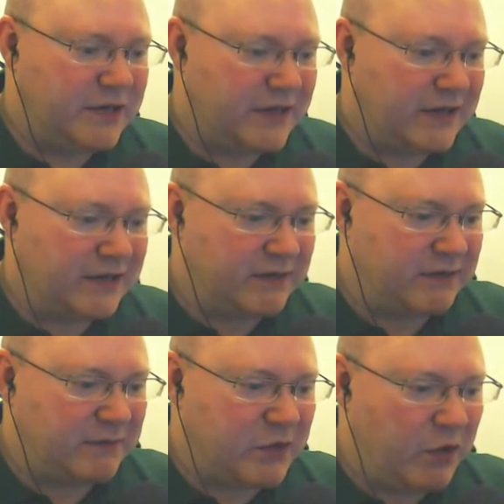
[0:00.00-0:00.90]
Did it
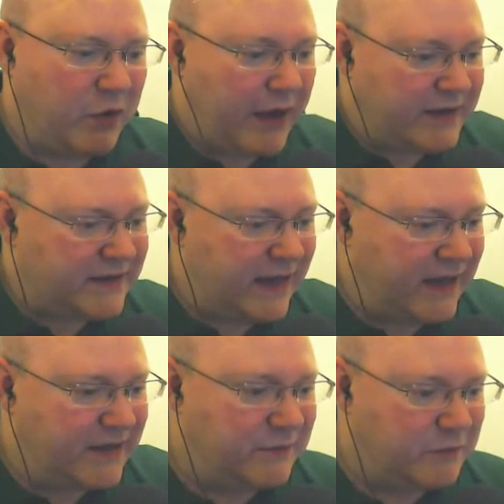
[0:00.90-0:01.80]
go
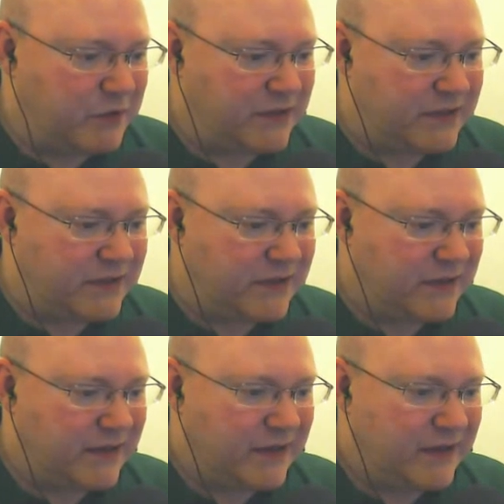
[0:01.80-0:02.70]
extinct?
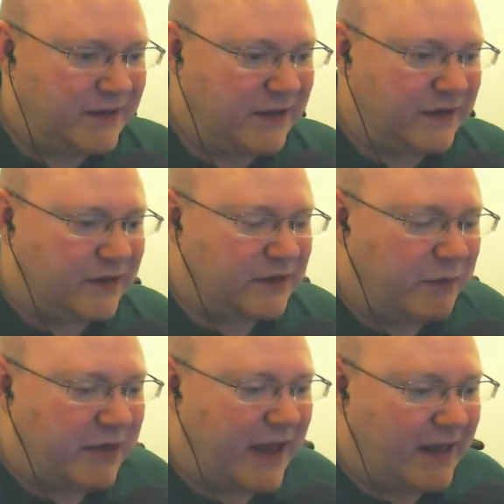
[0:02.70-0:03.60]
Did
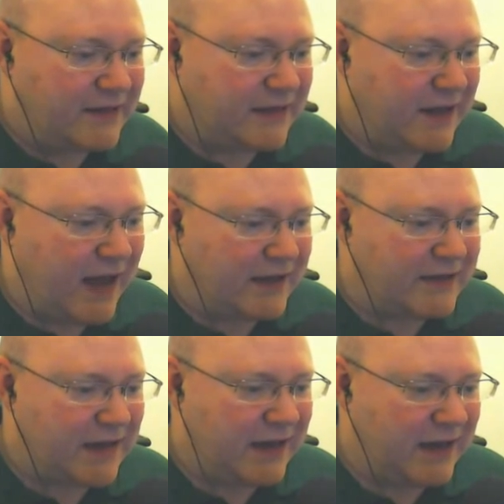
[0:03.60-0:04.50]
something else that had a
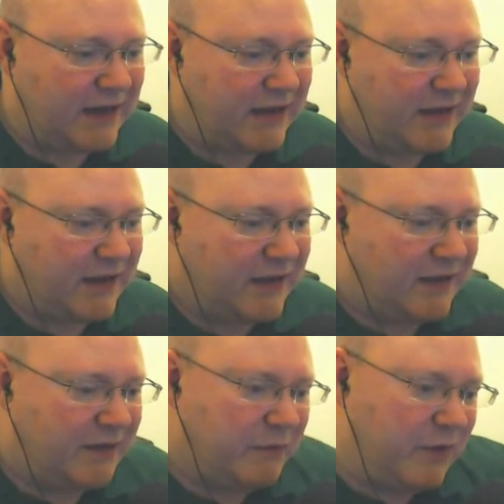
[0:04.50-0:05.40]
slightly
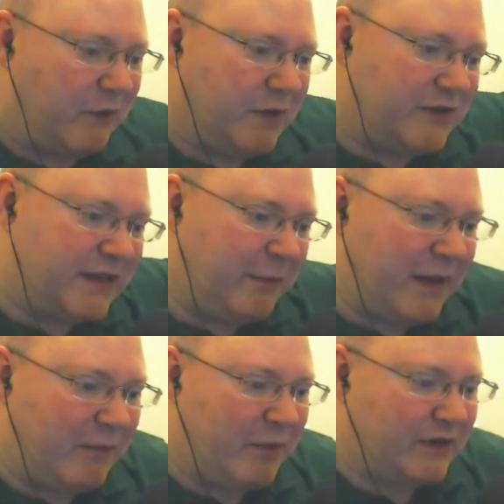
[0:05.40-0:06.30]
was
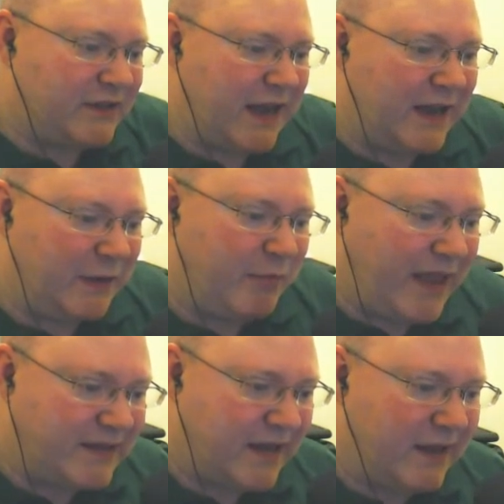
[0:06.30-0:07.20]
similar but slightly
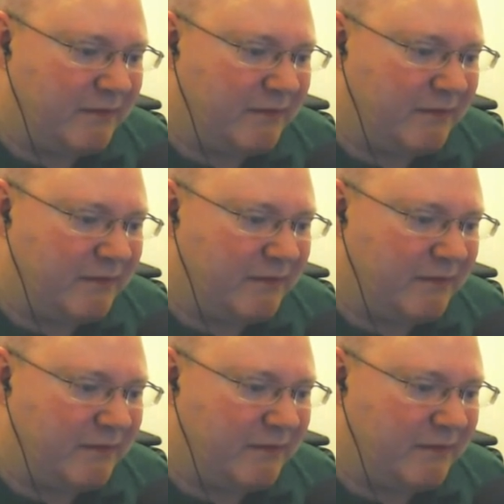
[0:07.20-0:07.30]
better?